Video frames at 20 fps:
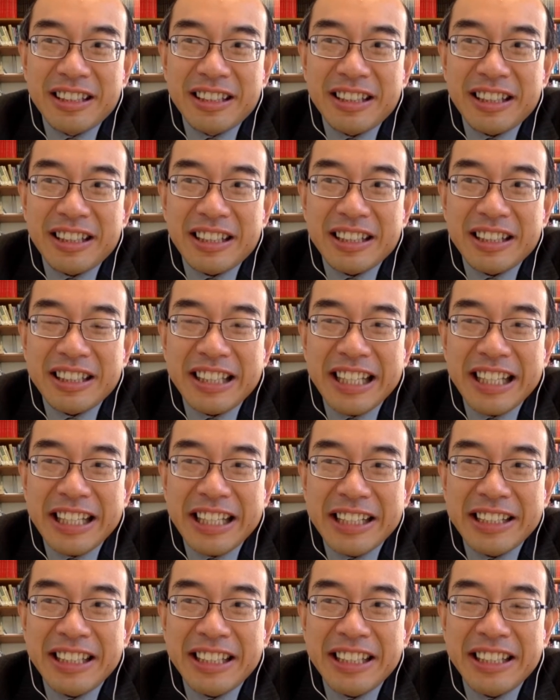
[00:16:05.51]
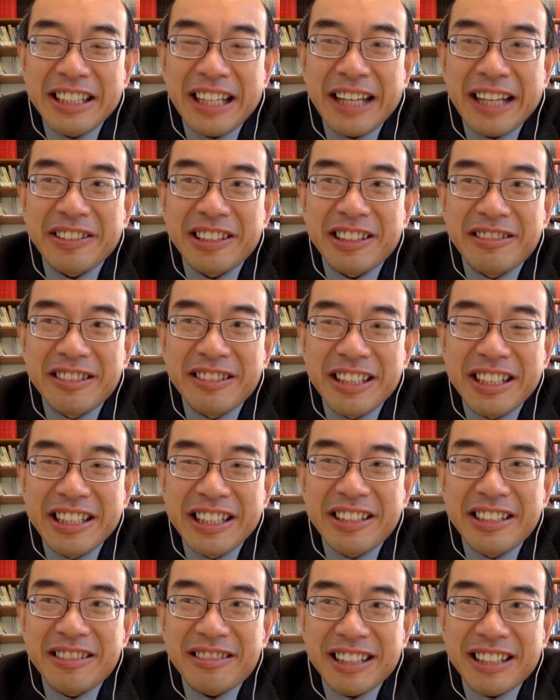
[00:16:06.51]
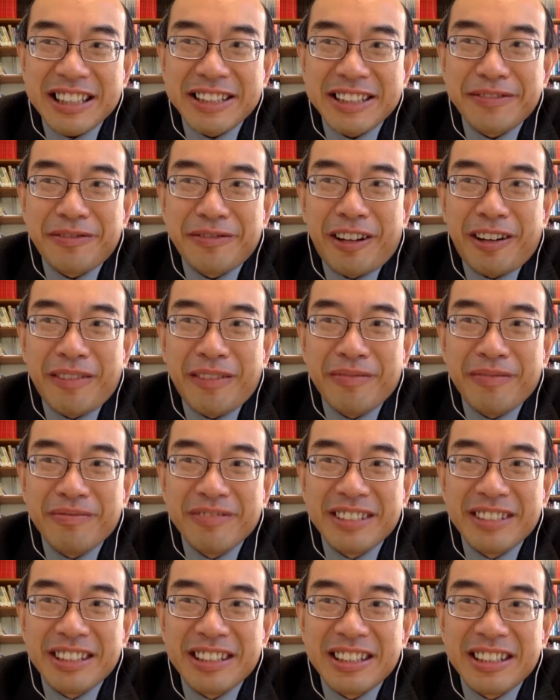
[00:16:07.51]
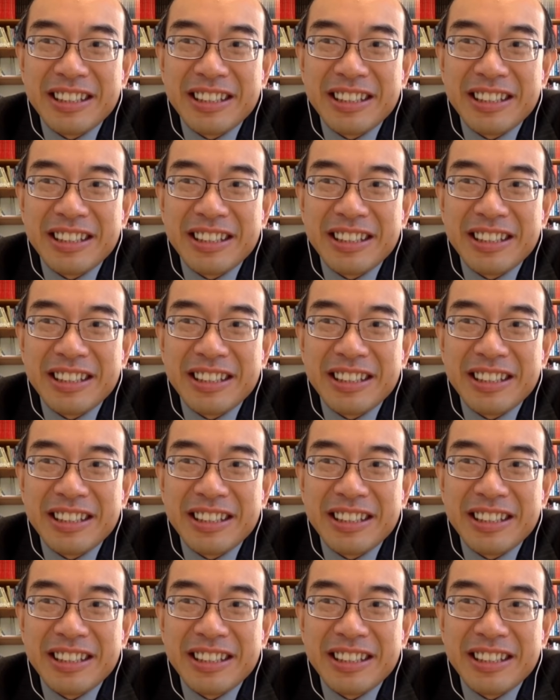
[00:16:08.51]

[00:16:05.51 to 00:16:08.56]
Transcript: the other thing that has really transformed